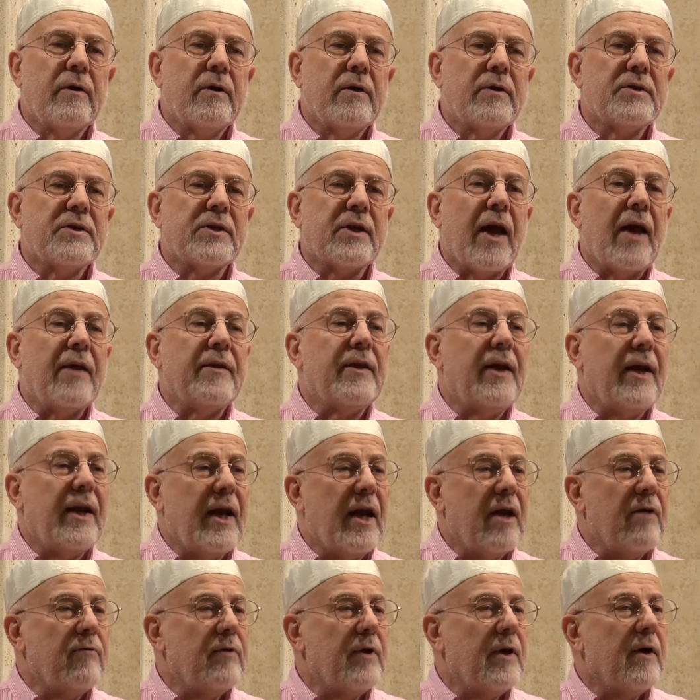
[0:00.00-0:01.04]

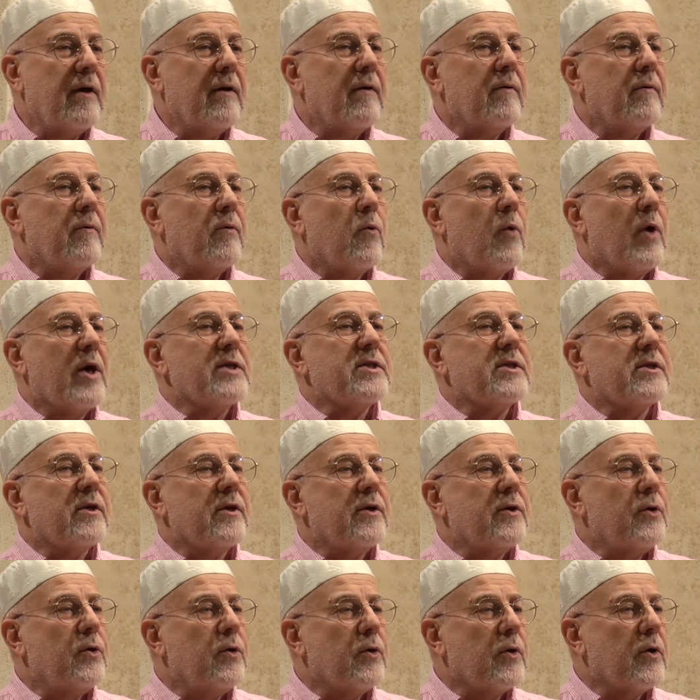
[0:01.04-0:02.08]
Scandinavia,
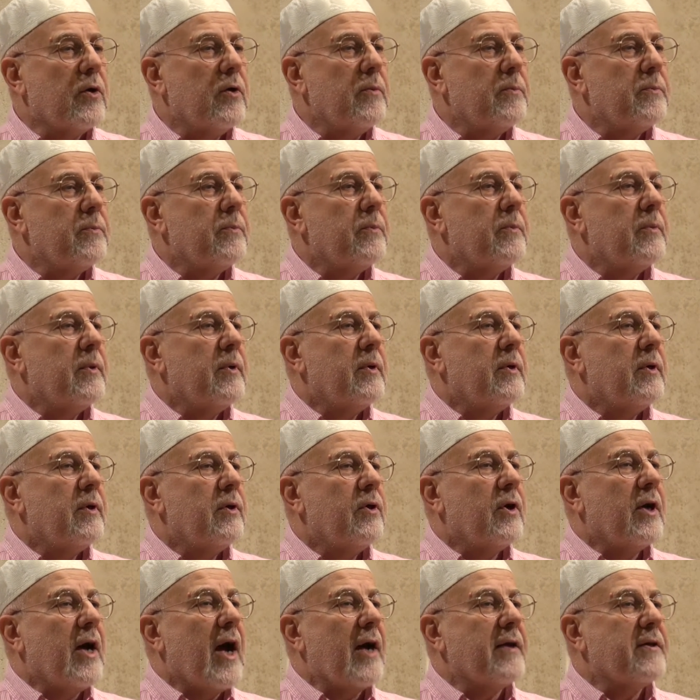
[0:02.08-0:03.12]
Western Europe,
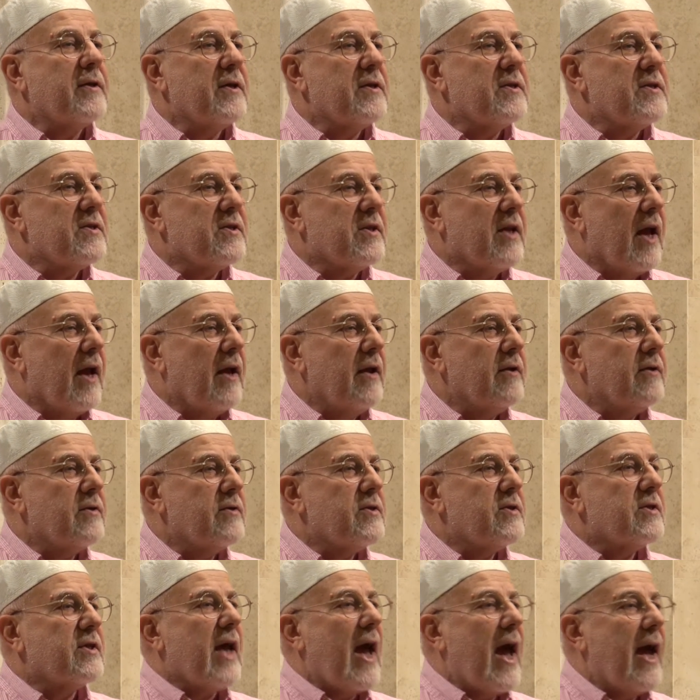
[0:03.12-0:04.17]
United
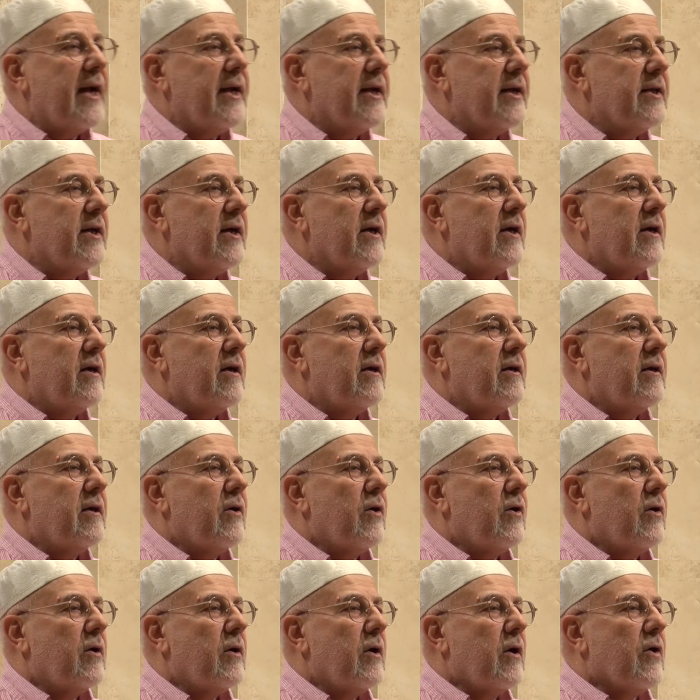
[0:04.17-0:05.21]
States, Canada,
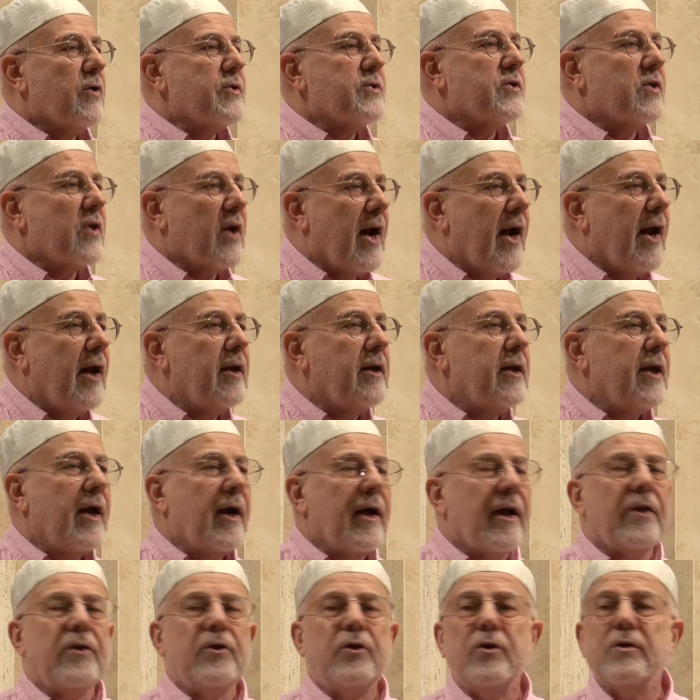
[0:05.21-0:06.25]
Australia,
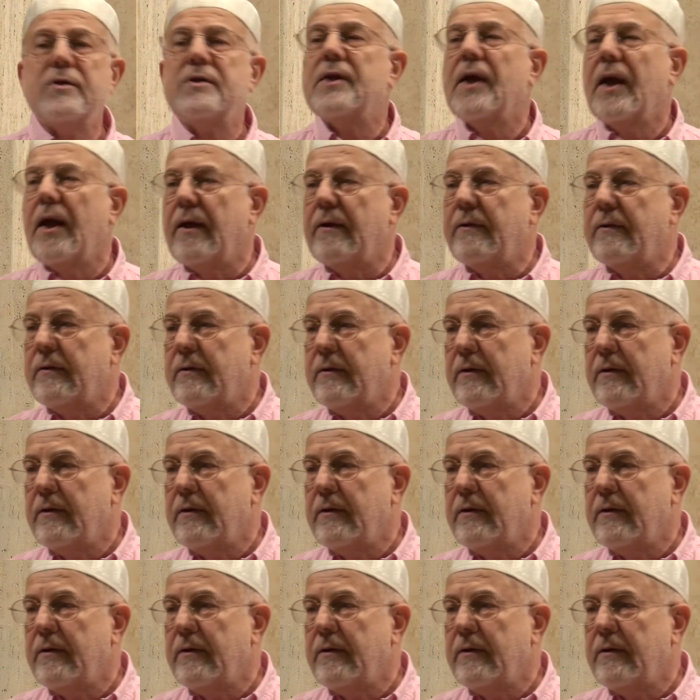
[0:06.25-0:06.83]
and New Zealand